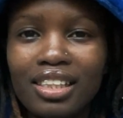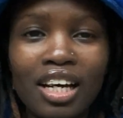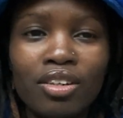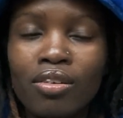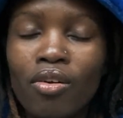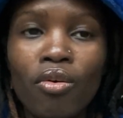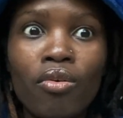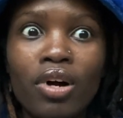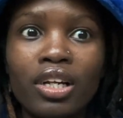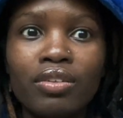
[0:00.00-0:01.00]
I don't know
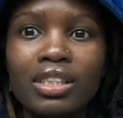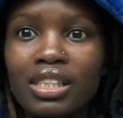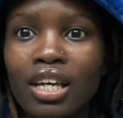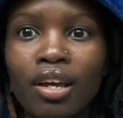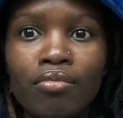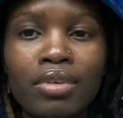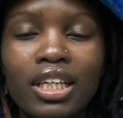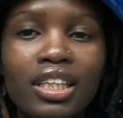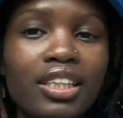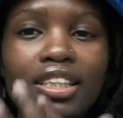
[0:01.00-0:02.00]
what he was saying, but
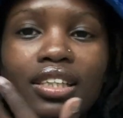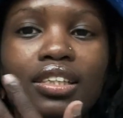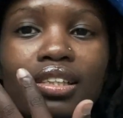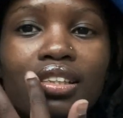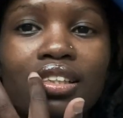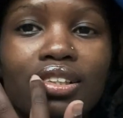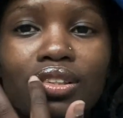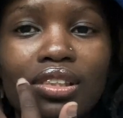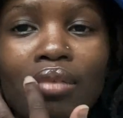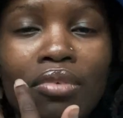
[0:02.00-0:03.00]
he needed this,
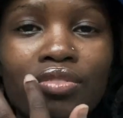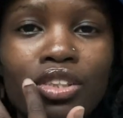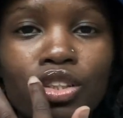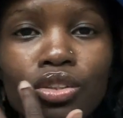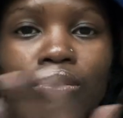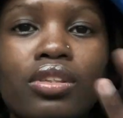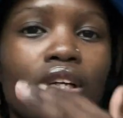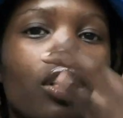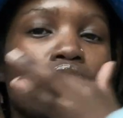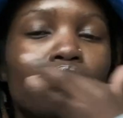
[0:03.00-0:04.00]
some of this tooth
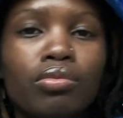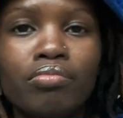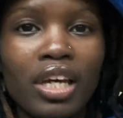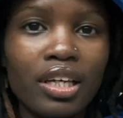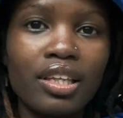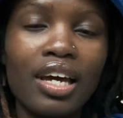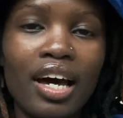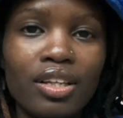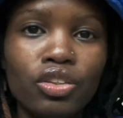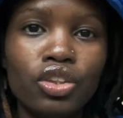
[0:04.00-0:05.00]
to make the
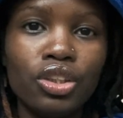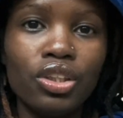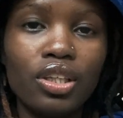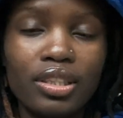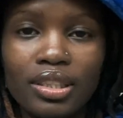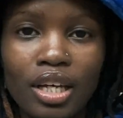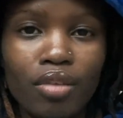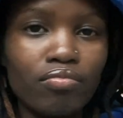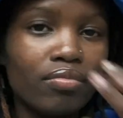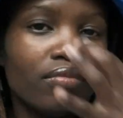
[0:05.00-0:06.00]
other teeth the same.